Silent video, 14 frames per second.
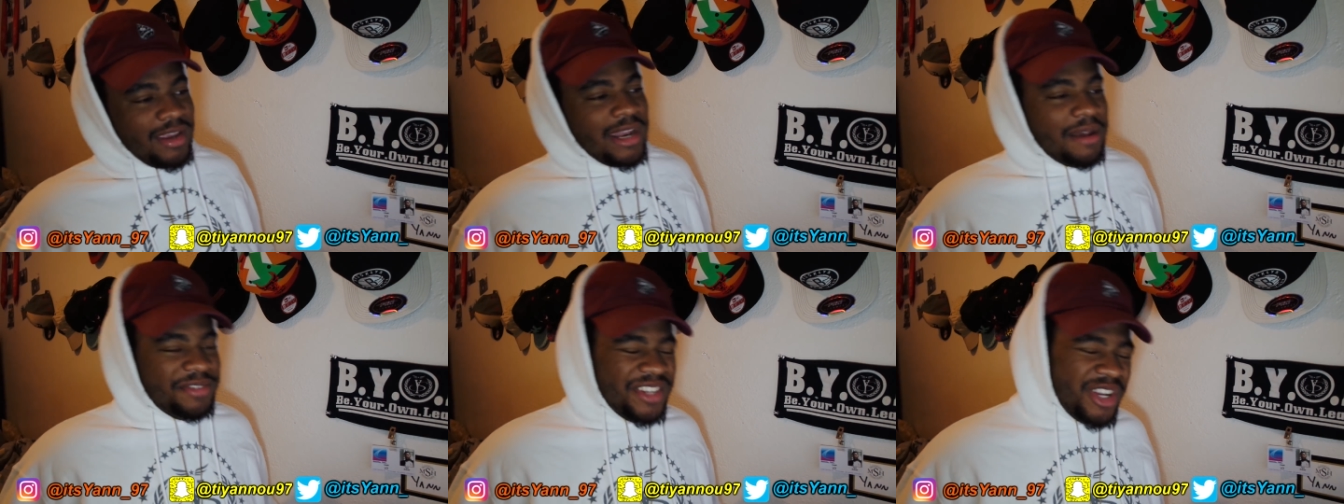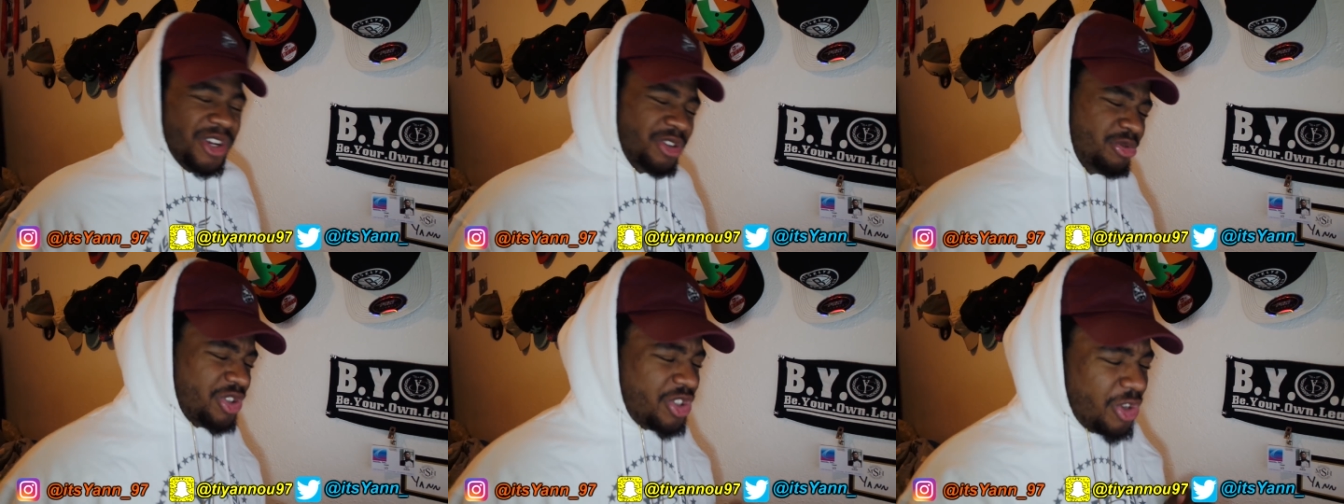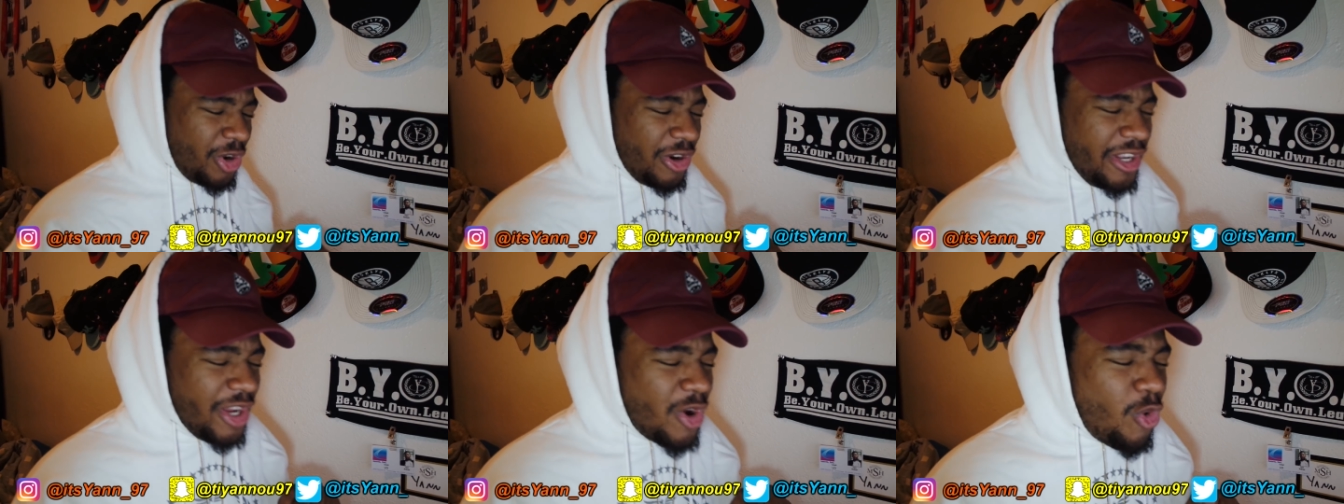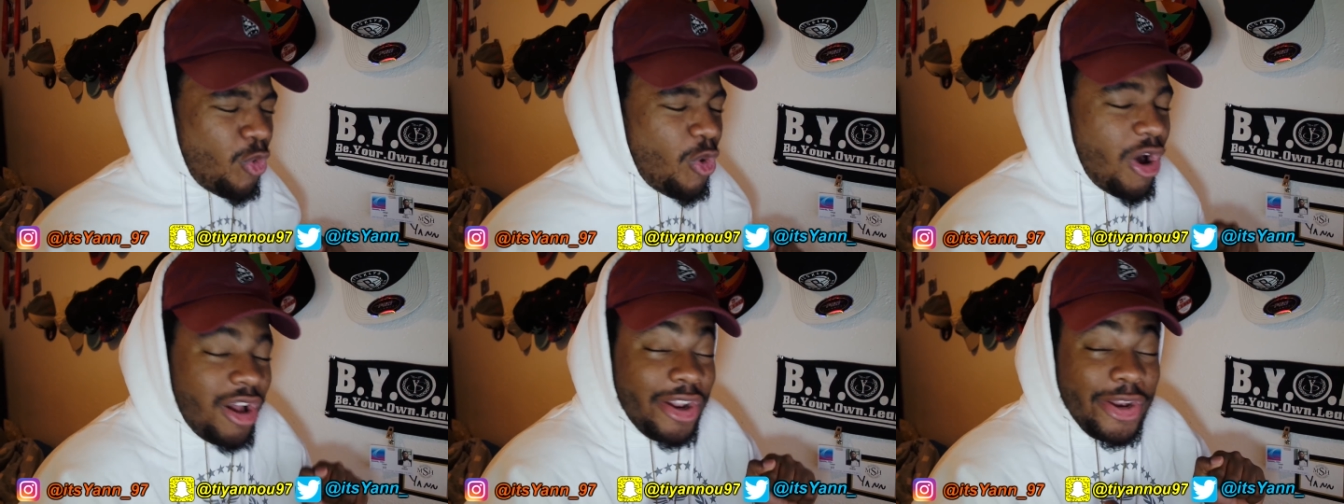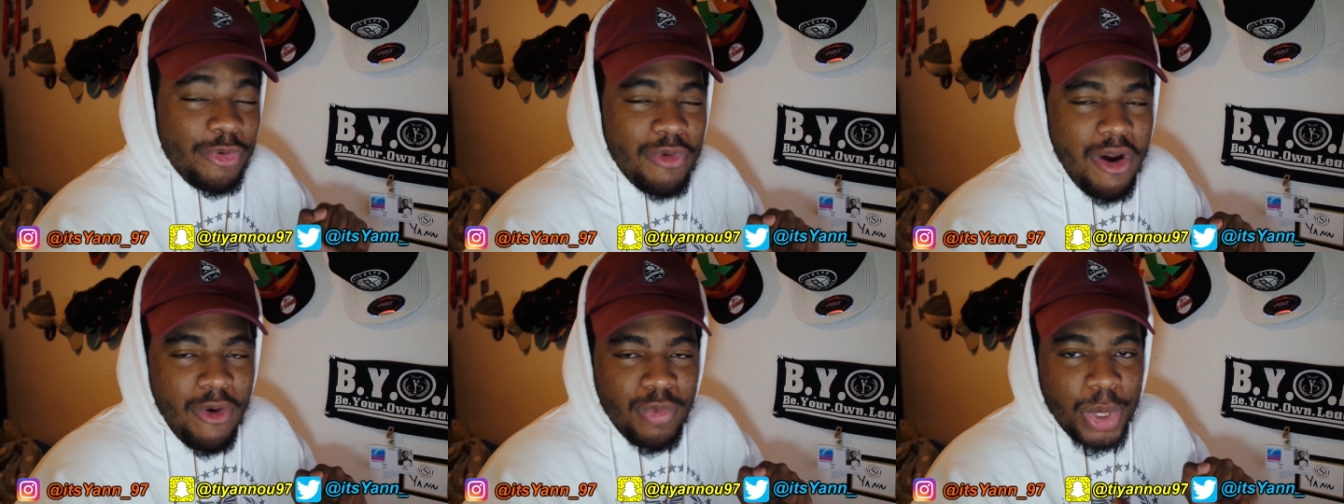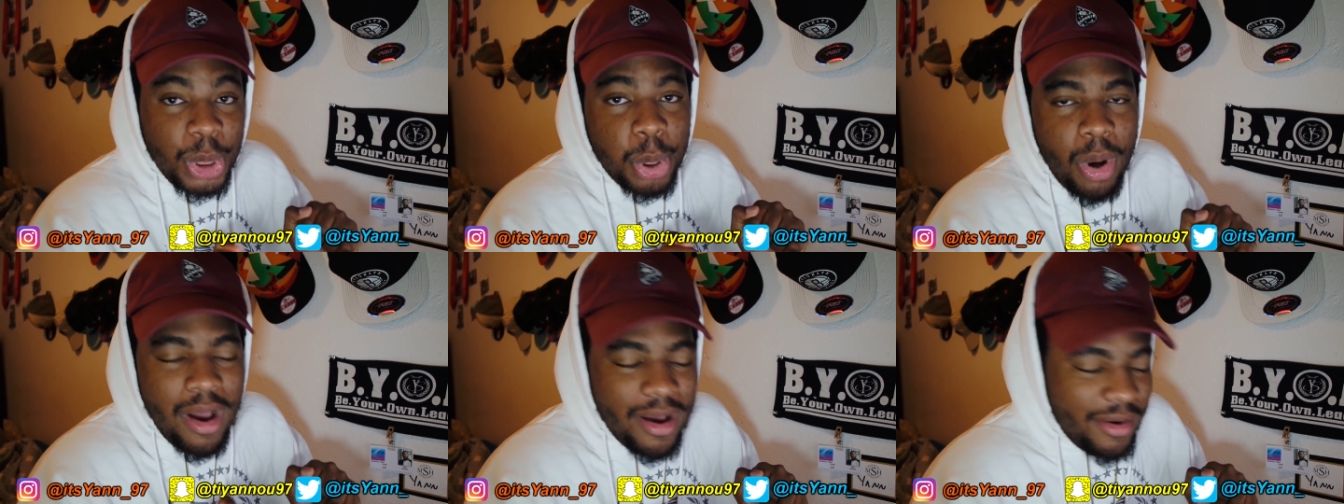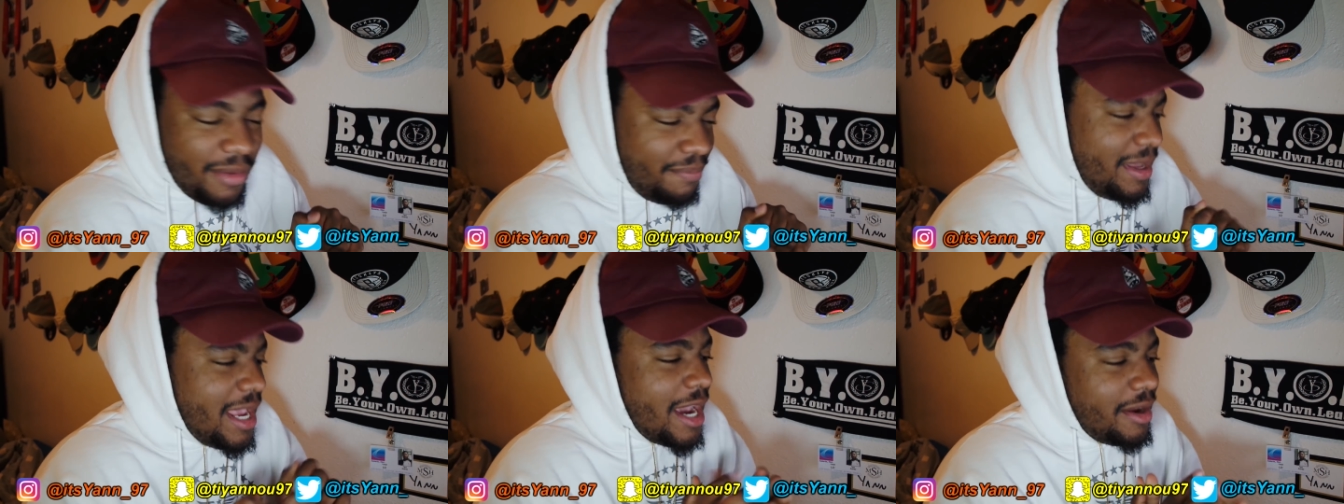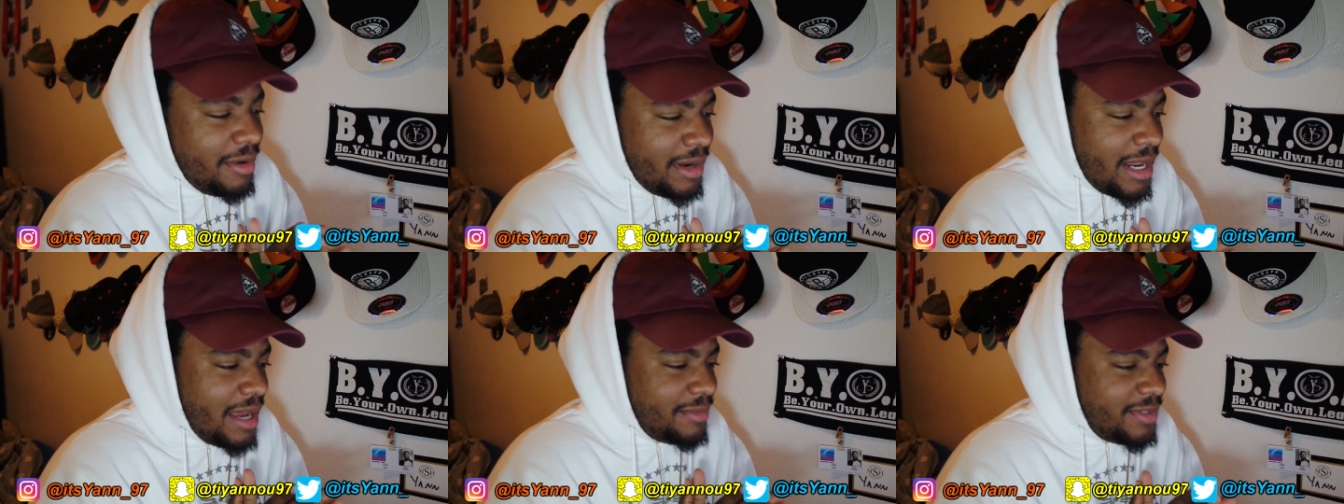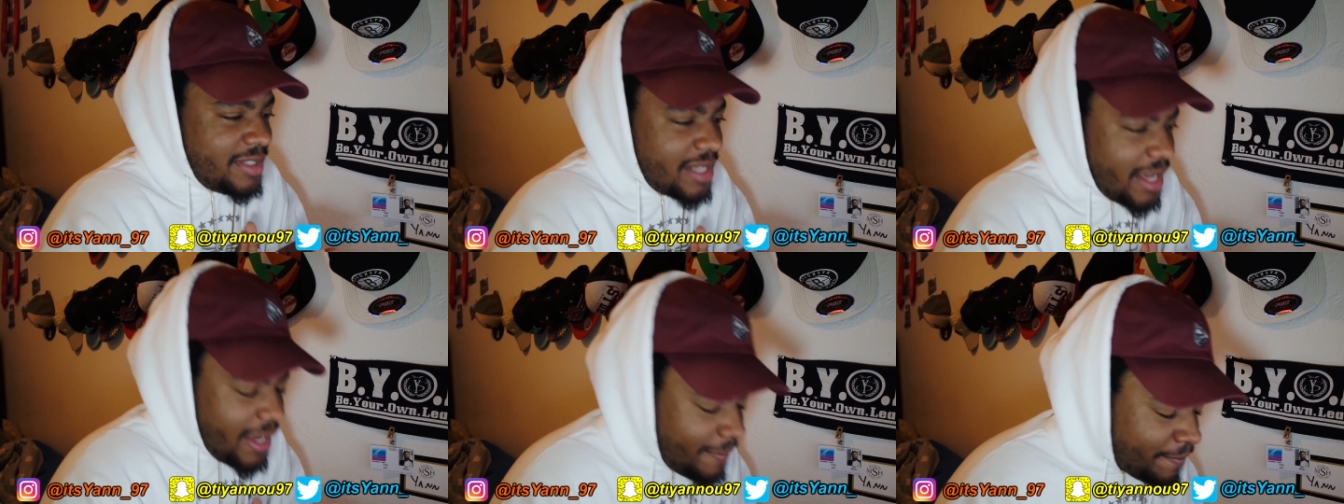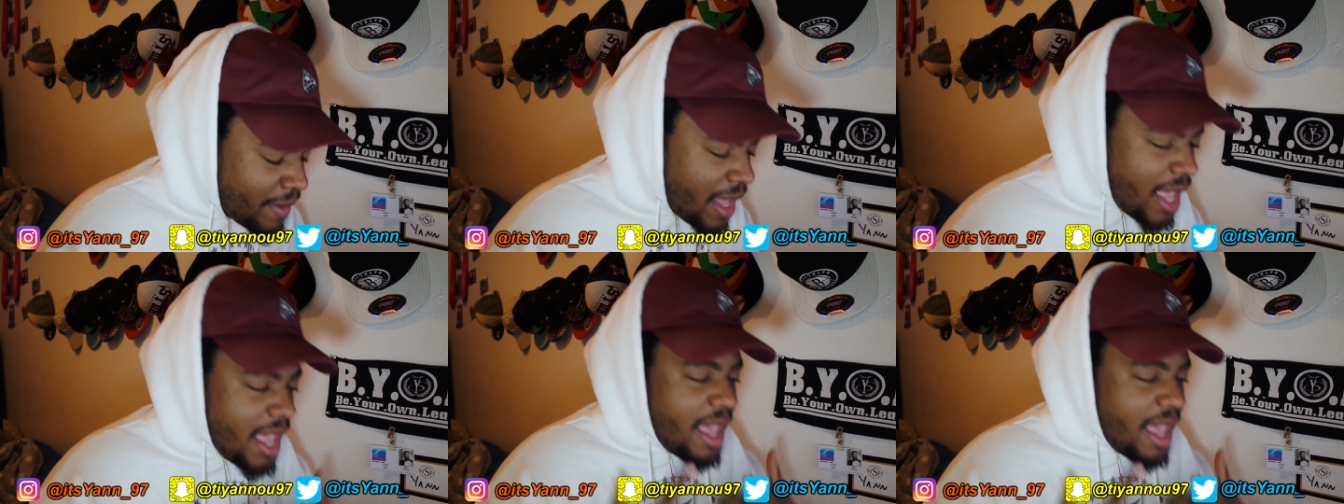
You know what I'm saying? Because we slowly crawling where we're trying to be at. You know what I'm saying?